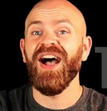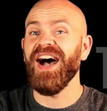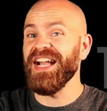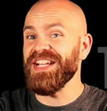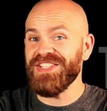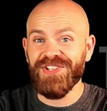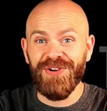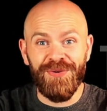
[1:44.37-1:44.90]

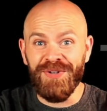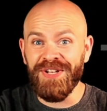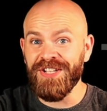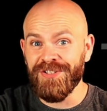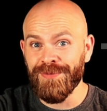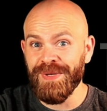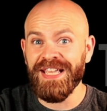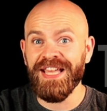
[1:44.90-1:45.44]
I don't
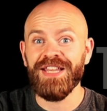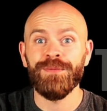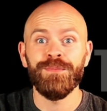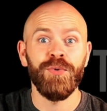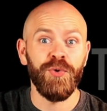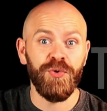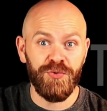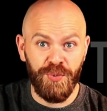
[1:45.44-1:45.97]
need to be getting
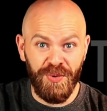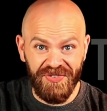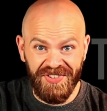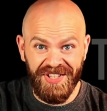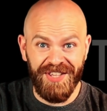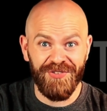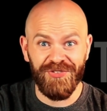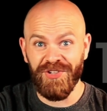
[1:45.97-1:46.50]
bored with
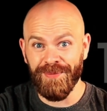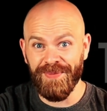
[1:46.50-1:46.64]
scales and